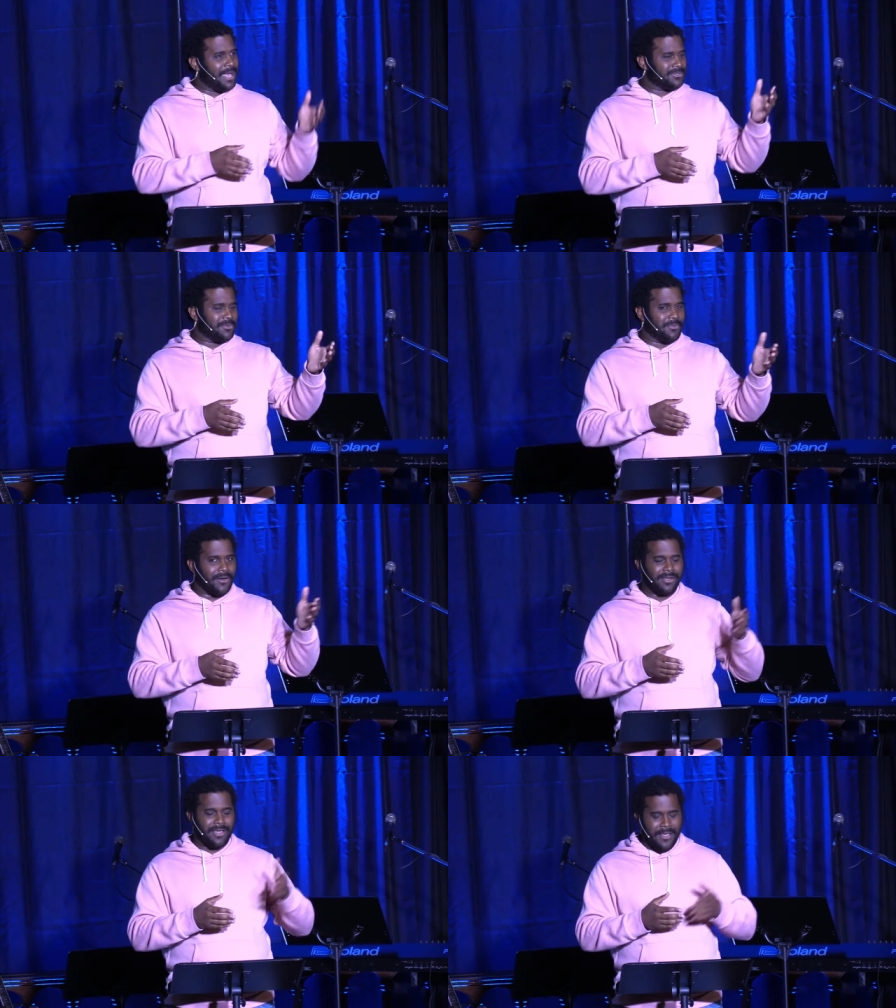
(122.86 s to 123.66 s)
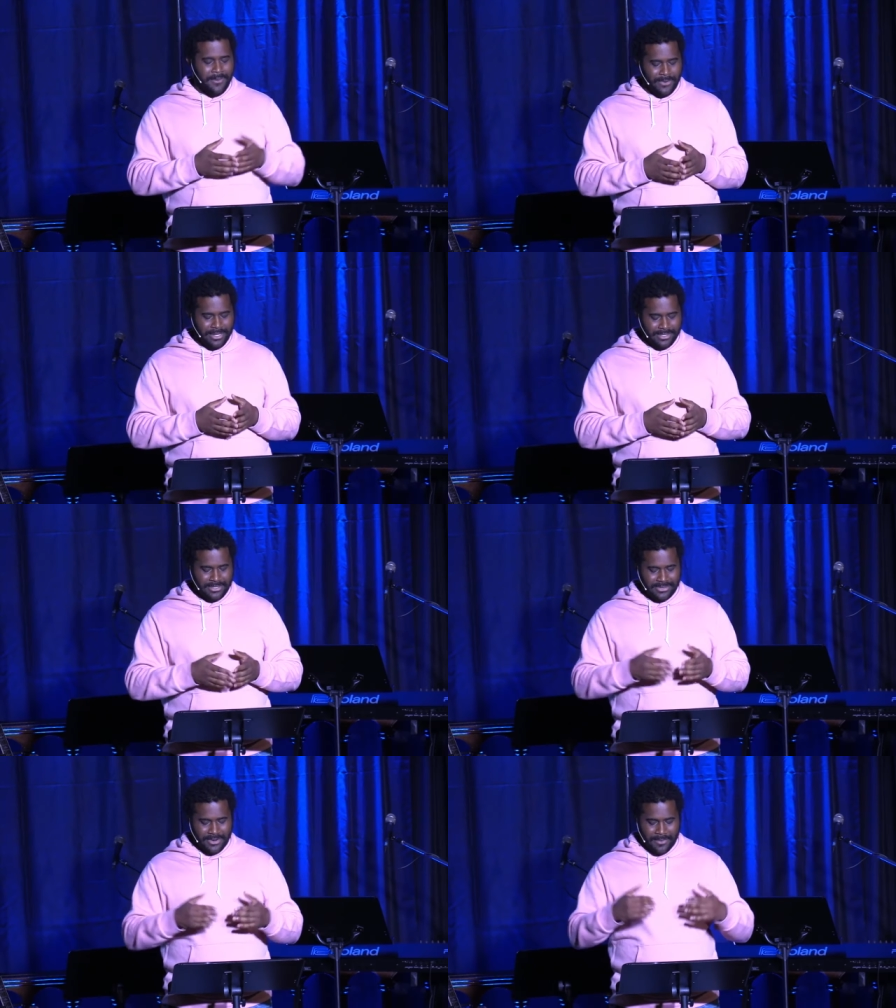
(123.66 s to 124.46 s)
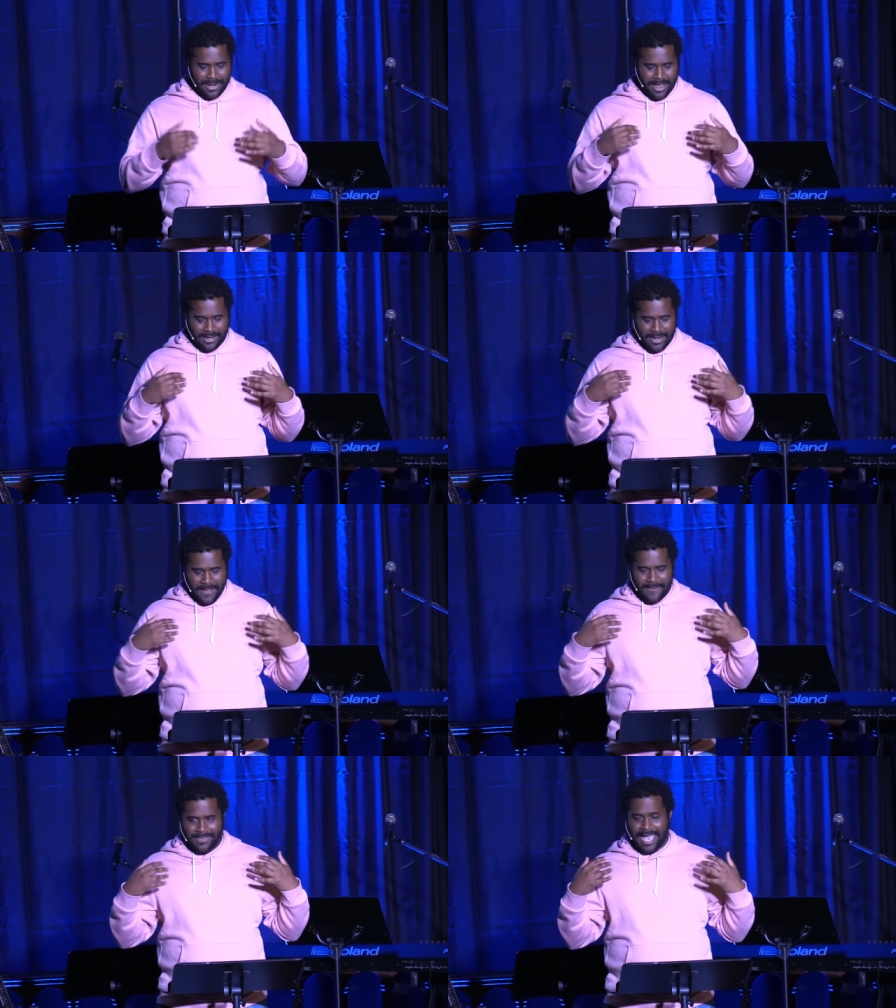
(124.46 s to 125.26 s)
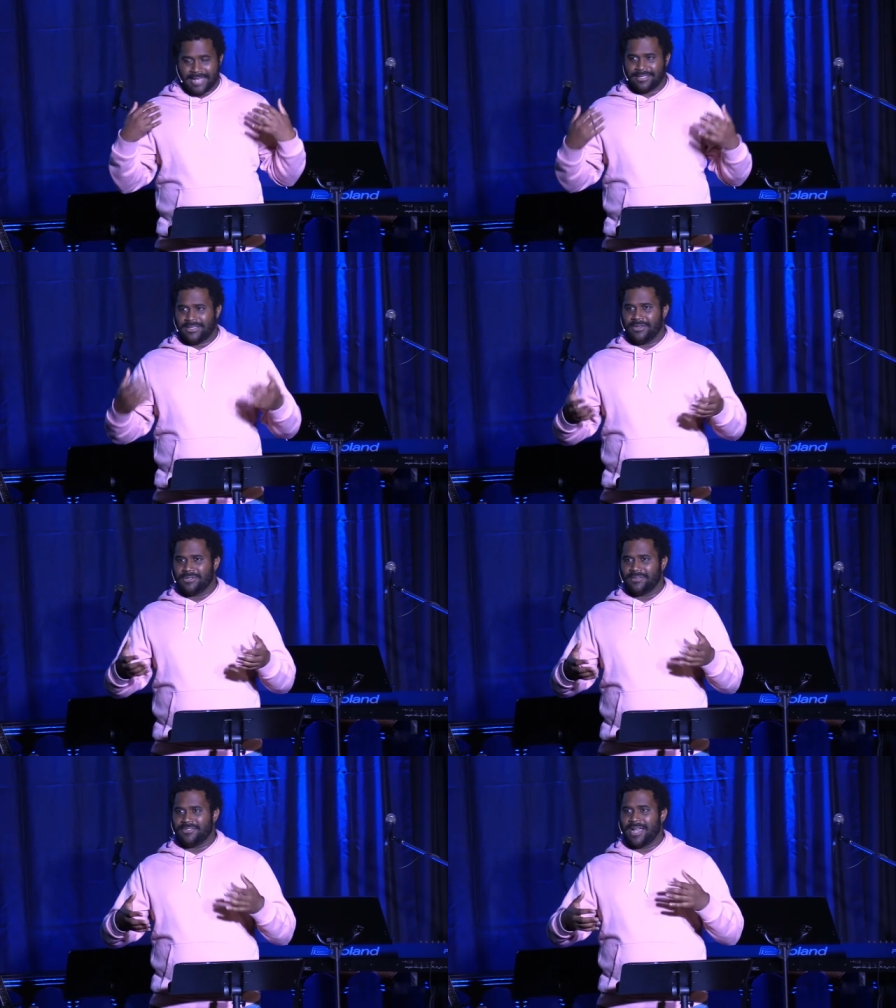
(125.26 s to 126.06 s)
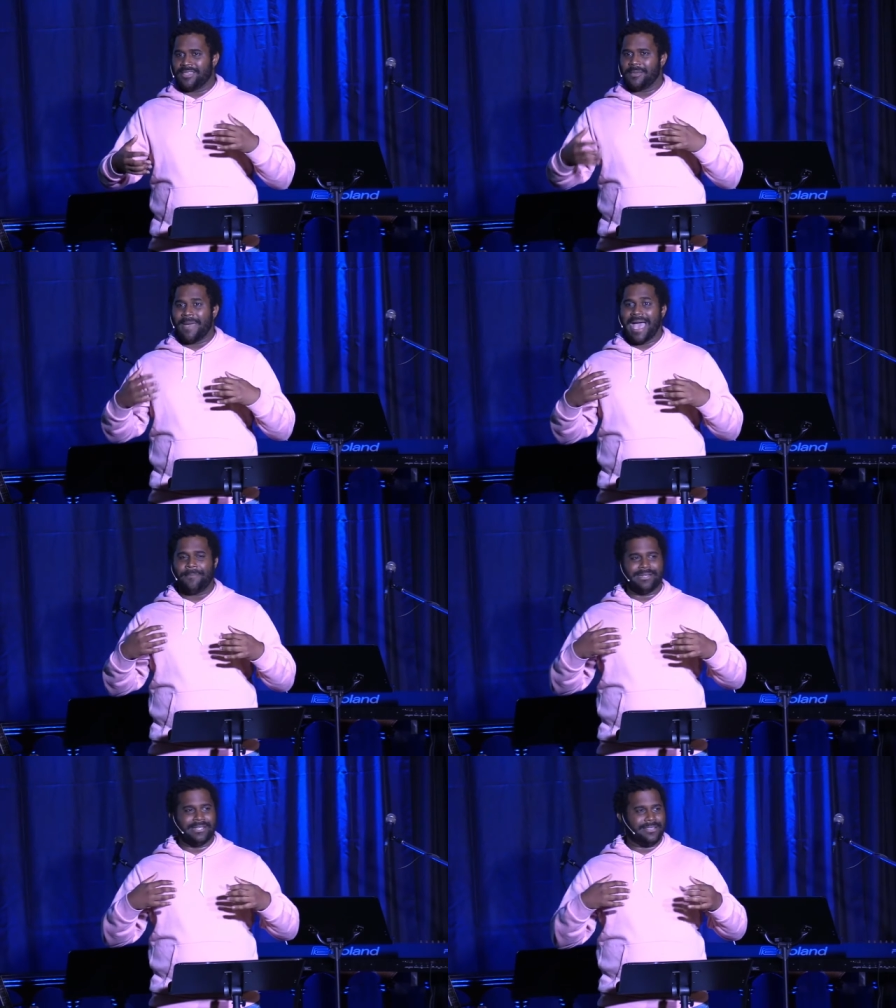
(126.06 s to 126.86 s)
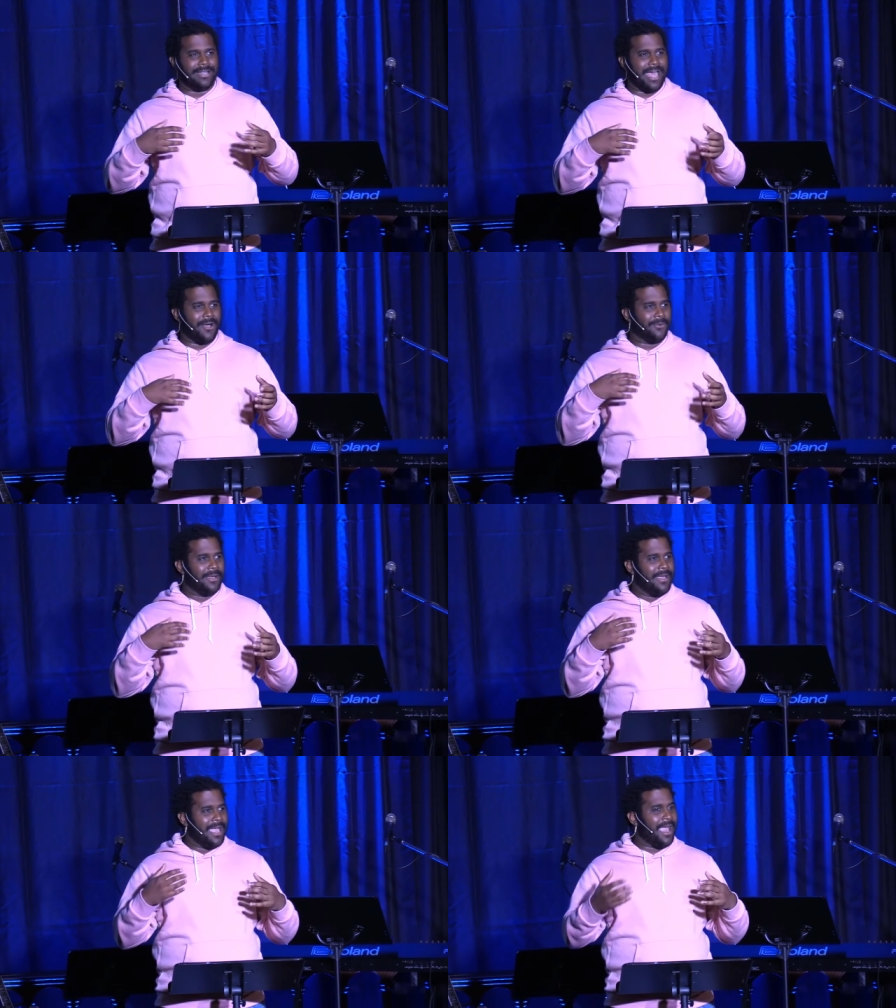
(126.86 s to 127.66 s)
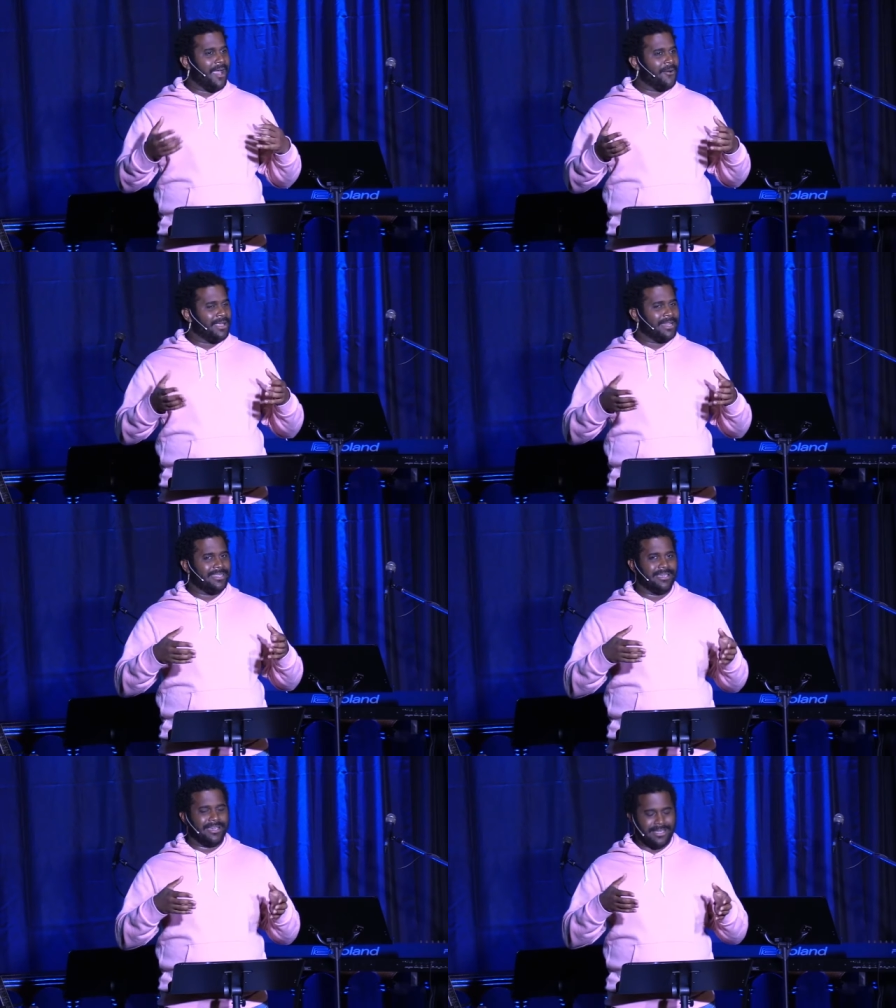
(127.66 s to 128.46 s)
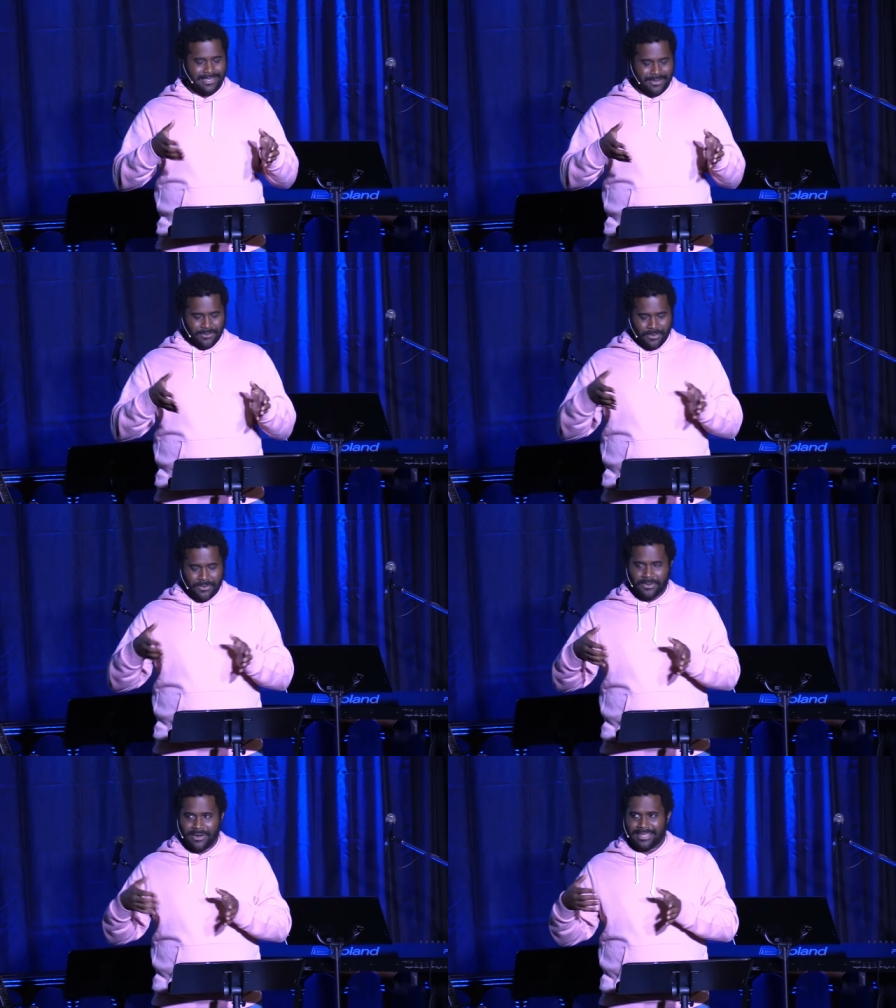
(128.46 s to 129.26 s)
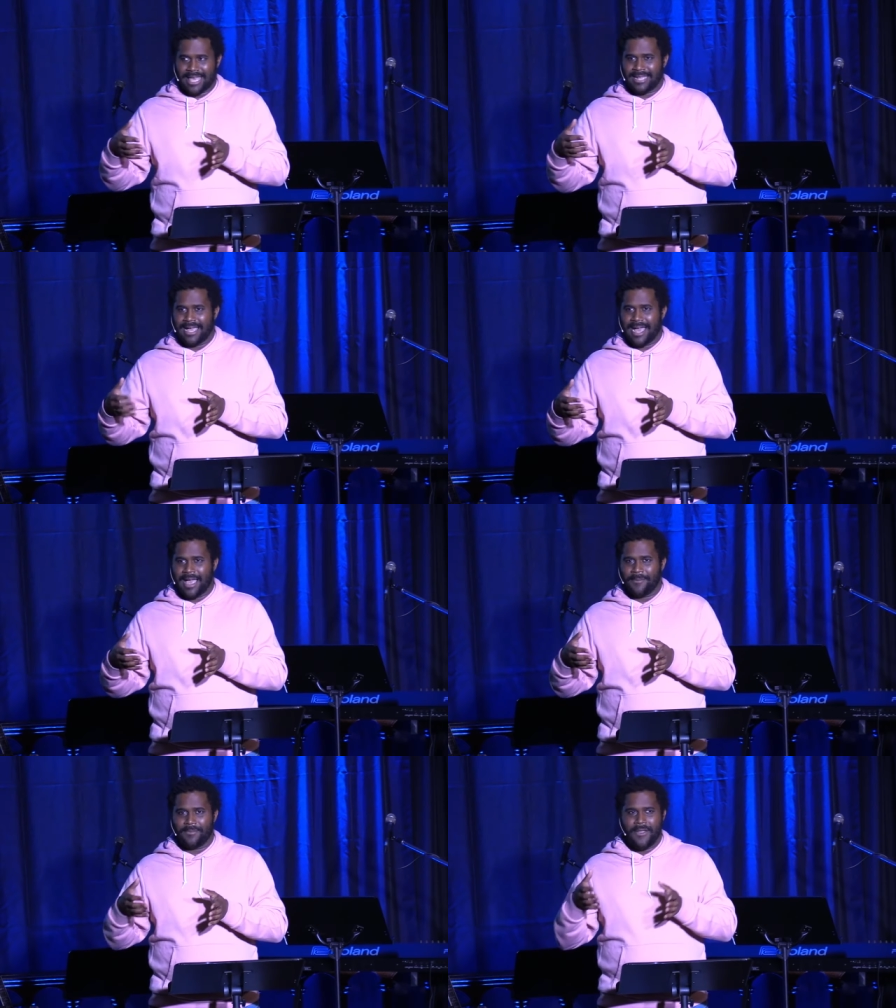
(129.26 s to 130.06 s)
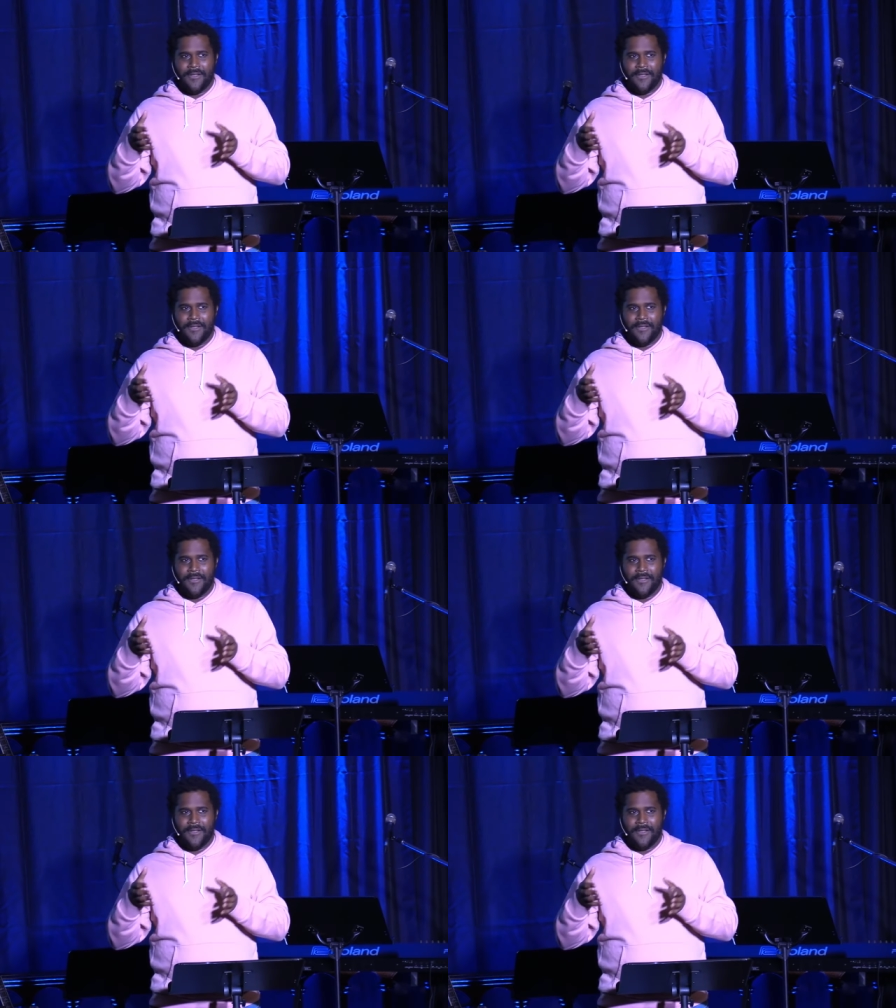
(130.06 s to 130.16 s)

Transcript: Pastor Mark preached a sermon on the execution of John the Baptist and how Herod, the, the ruler at that time,